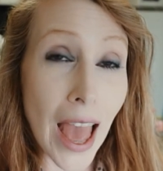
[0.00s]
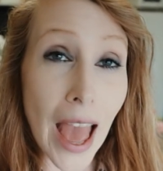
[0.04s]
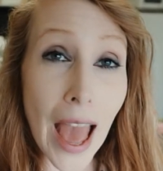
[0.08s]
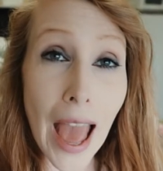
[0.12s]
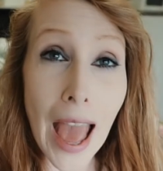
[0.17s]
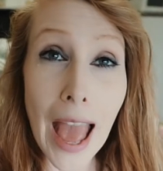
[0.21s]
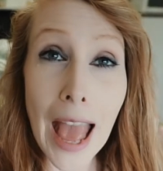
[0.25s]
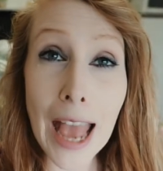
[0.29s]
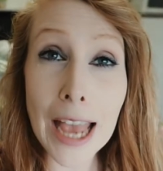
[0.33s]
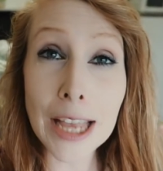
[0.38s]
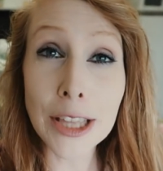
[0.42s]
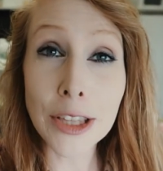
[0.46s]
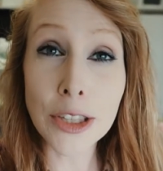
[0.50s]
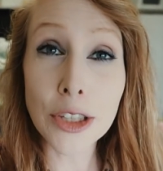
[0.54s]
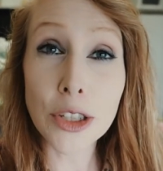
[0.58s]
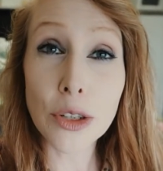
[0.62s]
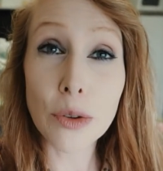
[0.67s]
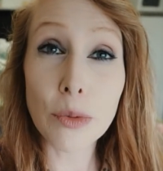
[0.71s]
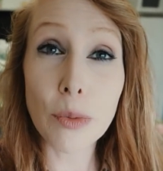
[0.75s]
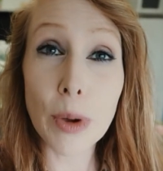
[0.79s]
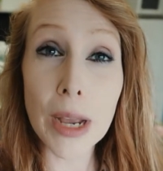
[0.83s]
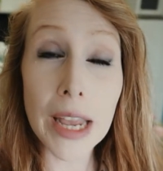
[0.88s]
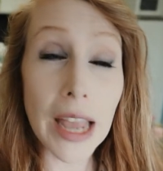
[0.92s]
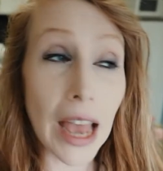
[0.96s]
And
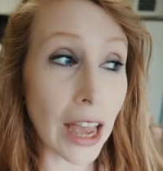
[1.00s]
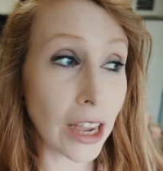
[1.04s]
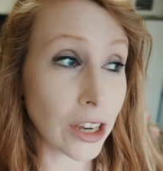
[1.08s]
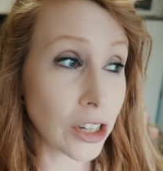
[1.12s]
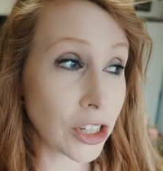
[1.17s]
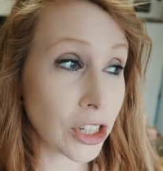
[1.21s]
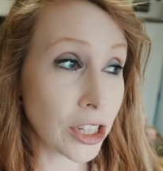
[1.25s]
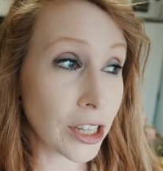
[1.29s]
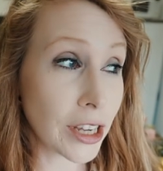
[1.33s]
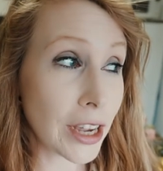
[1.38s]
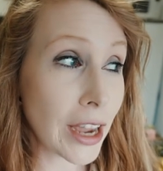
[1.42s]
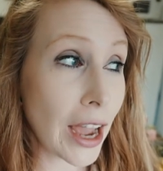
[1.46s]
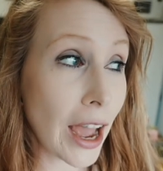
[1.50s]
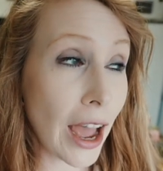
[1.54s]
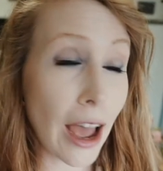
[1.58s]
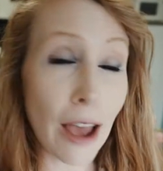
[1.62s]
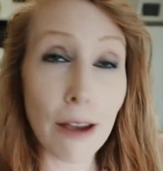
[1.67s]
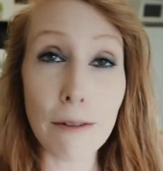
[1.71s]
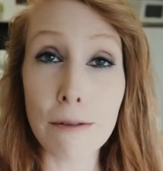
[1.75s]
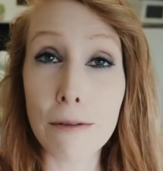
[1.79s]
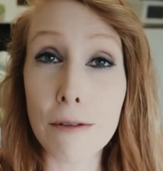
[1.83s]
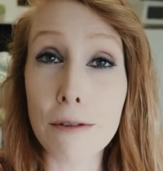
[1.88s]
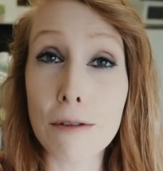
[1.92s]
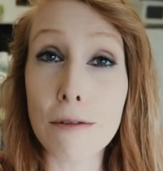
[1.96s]
we actually
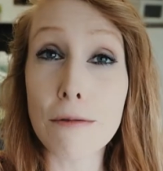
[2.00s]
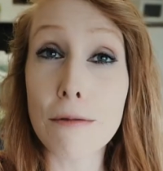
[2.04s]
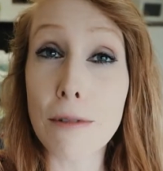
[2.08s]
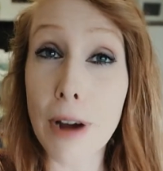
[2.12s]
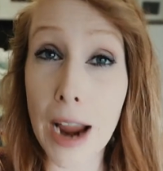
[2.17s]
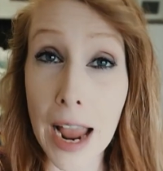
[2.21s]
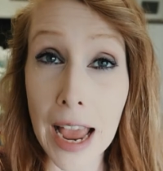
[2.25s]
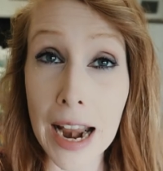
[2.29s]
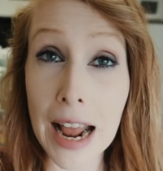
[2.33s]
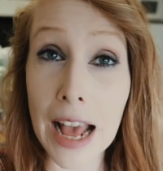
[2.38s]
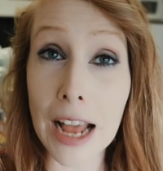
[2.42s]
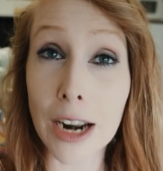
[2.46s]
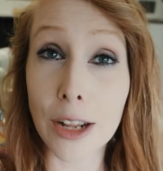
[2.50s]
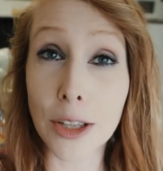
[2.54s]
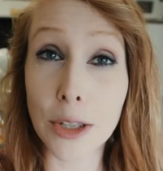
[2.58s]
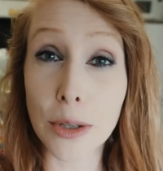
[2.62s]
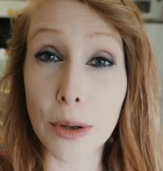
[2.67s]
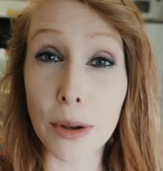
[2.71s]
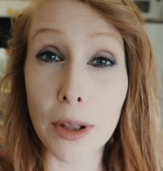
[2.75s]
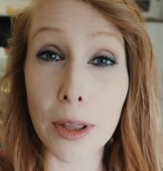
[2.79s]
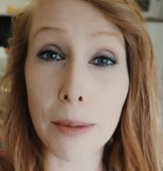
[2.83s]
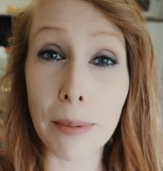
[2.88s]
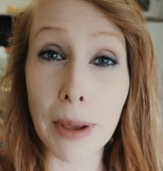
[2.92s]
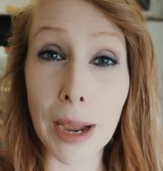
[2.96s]
have ran out of
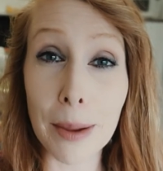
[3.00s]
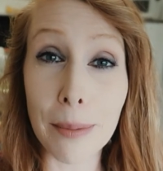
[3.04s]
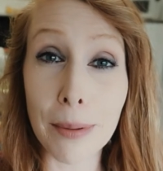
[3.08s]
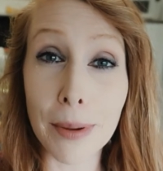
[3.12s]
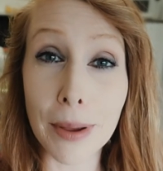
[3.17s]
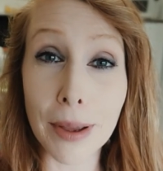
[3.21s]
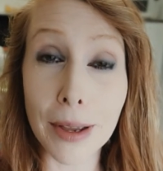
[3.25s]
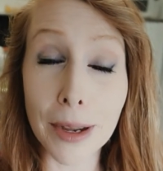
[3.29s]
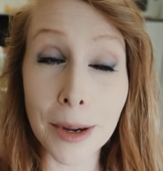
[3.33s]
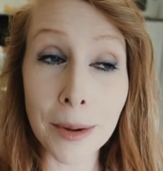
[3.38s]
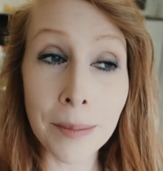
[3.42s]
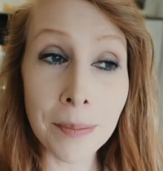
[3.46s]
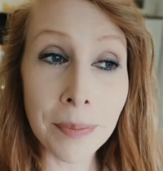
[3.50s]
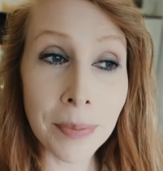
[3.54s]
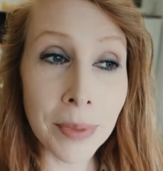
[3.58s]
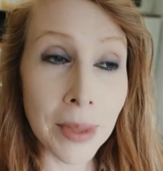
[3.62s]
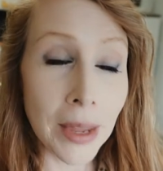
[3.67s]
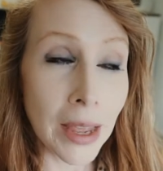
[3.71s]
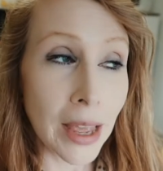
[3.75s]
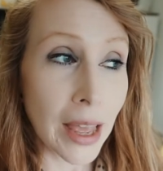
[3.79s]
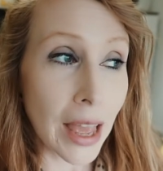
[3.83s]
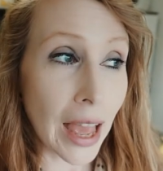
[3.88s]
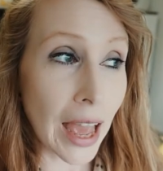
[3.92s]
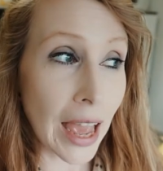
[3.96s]
toilet paper
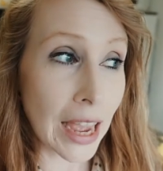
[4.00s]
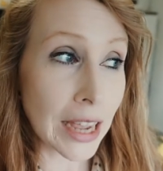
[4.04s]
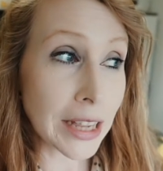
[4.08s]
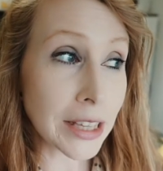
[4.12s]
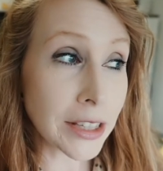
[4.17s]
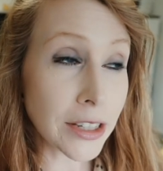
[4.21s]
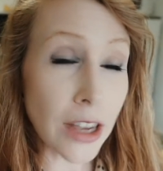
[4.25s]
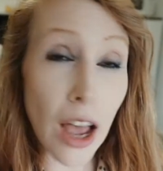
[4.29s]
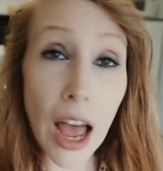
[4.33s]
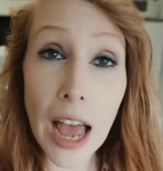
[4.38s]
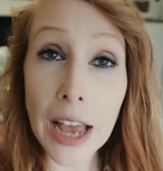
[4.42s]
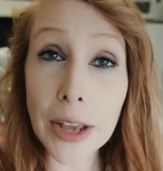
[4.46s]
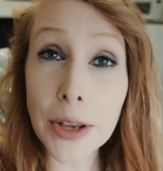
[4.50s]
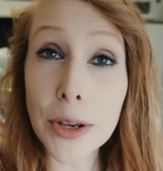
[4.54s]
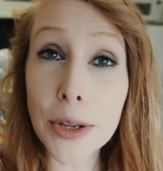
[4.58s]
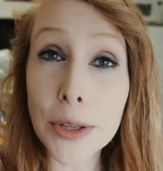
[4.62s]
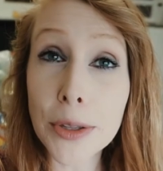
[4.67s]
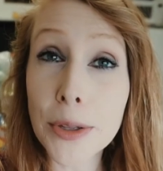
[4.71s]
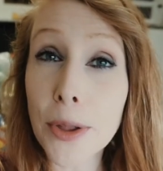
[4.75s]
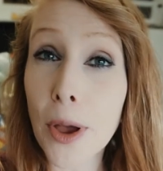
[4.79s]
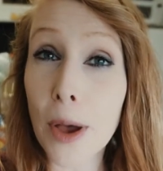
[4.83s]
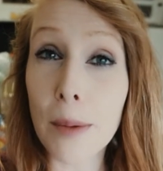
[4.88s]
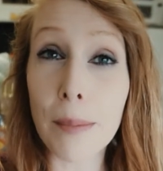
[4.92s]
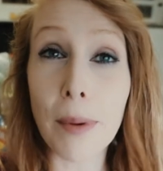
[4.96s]
and I could
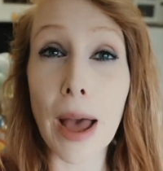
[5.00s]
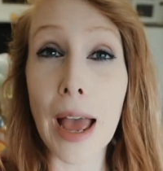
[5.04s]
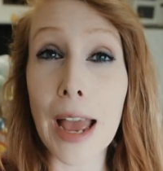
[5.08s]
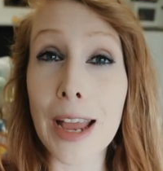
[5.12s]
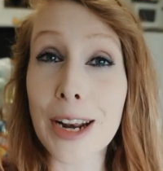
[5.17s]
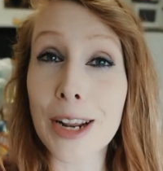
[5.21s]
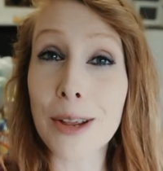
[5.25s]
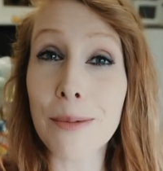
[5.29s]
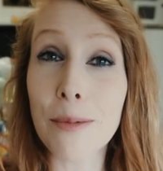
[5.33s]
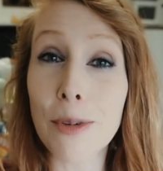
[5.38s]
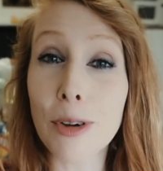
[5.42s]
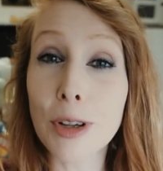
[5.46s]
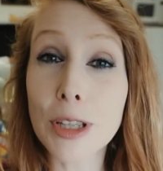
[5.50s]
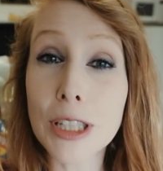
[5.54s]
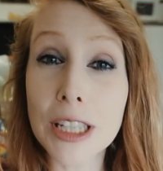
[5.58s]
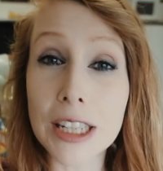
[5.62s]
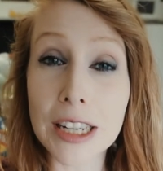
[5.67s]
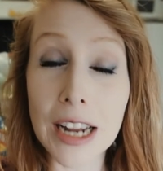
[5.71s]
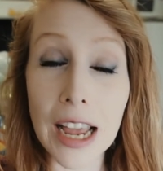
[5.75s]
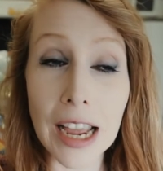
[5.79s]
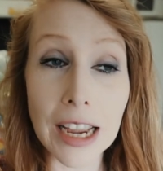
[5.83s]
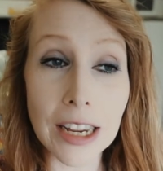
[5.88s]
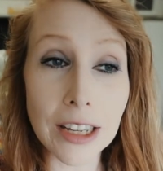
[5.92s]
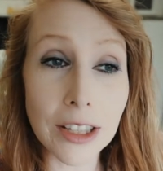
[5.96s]
not buy any more
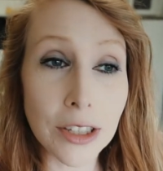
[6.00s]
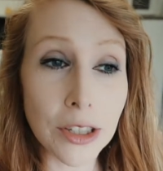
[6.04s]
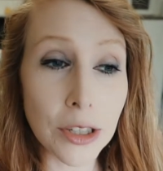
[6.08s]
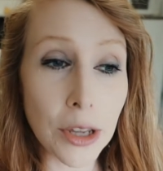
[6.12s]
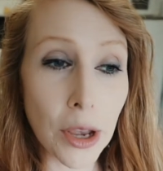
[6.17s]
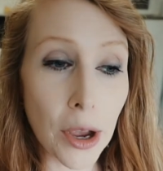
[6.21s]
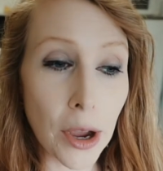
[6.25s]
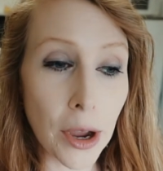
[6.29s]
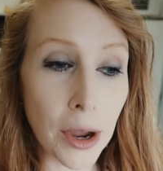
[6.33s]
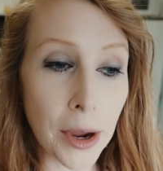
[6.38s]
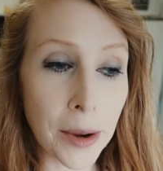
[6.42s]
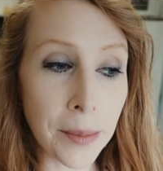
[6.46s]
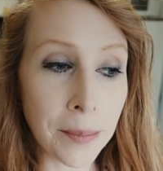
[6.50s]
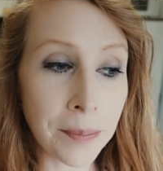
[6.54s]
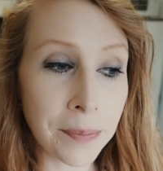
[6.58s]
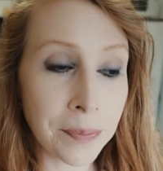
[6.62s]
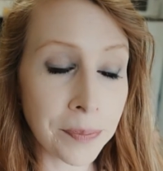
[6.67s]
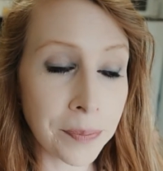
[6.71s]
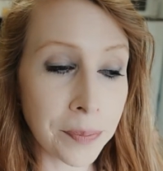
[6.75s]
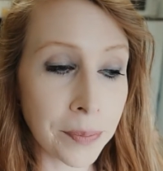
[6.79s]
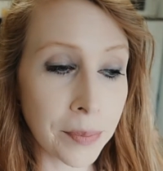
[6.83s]
today. So